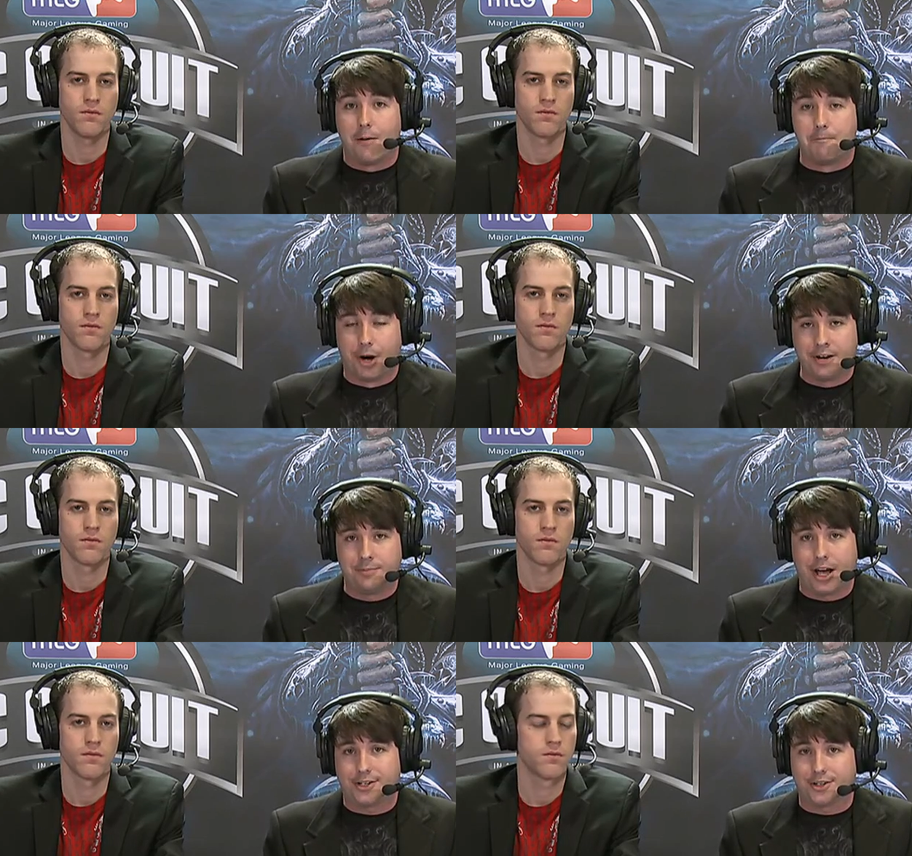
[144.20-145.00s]
Speaker 1: Button
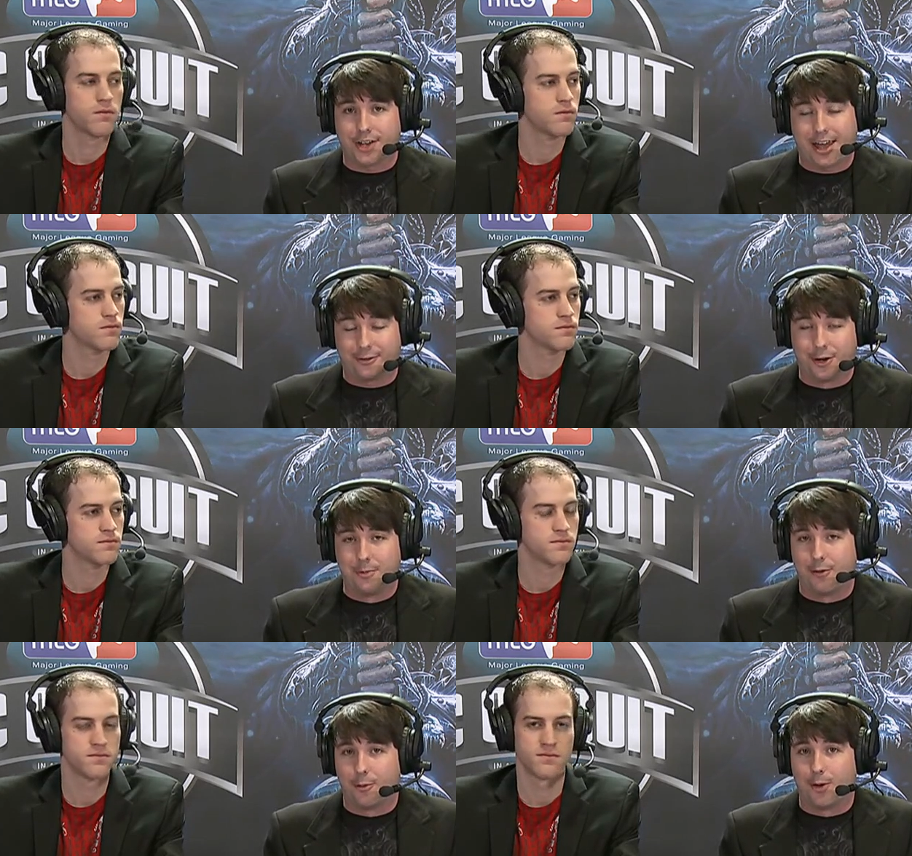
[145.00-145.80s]
Bashers have come
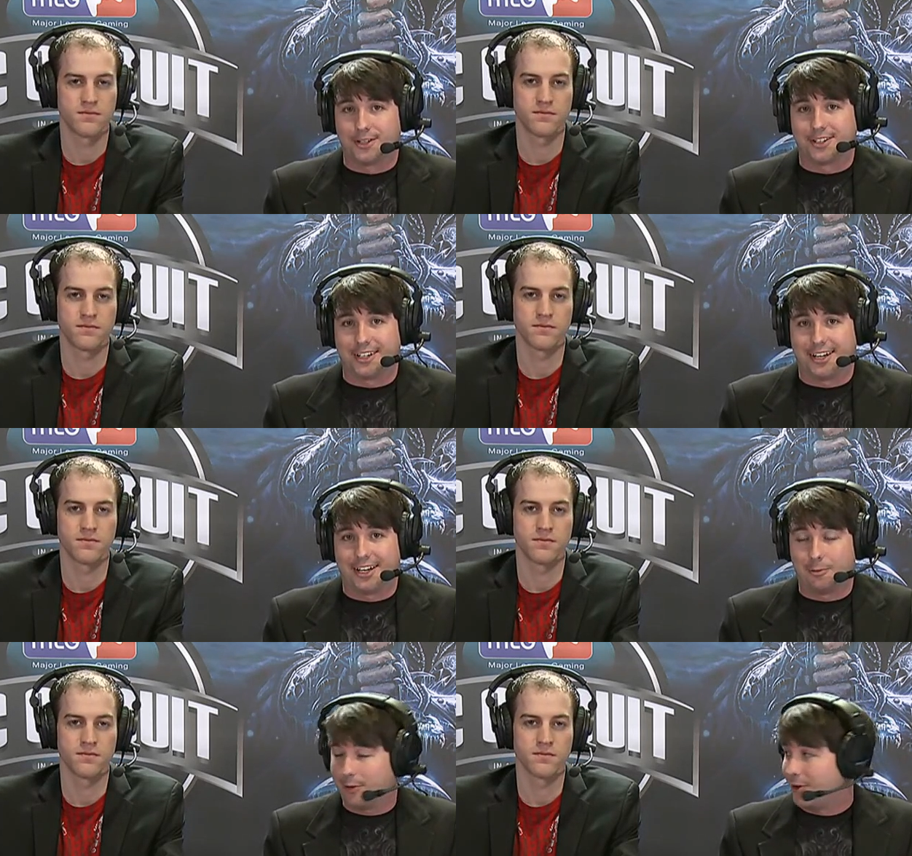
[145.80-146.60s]
over once again,
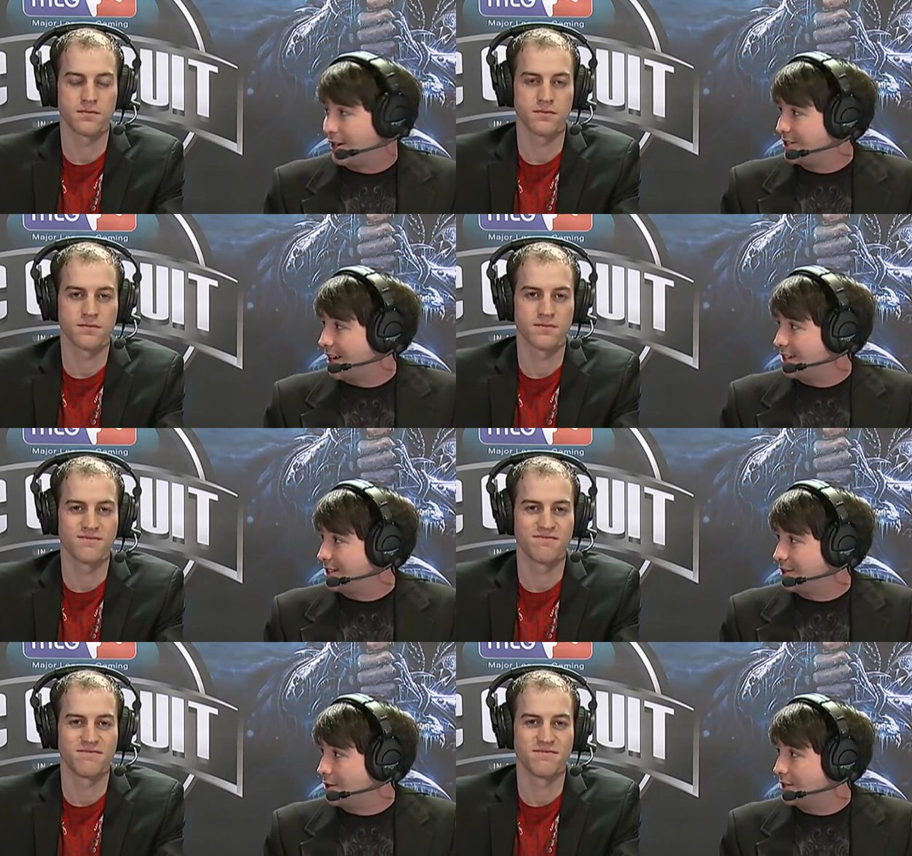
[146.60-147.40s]
and we're very excited to
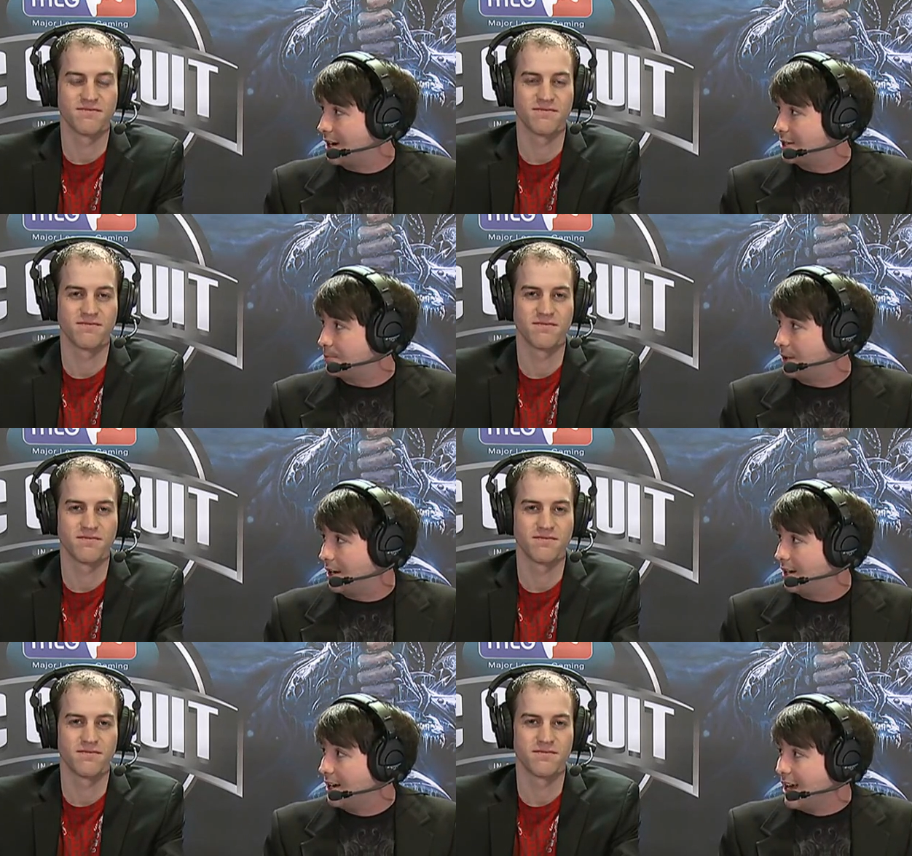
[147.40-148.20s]
see those guys
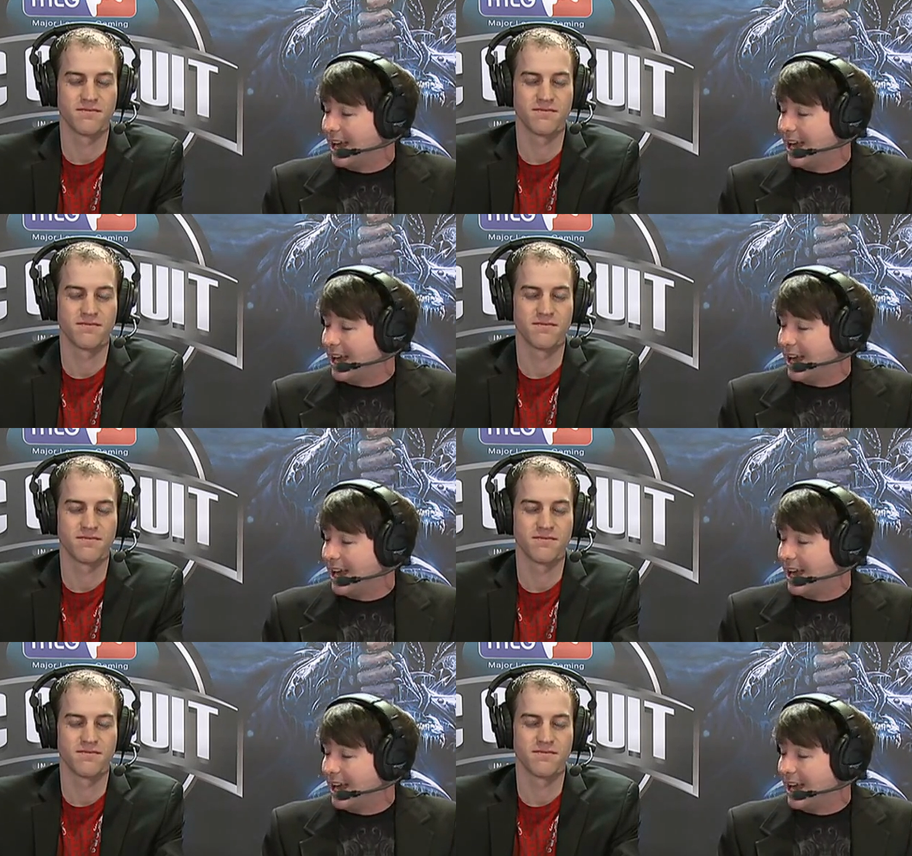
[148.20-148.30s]
play.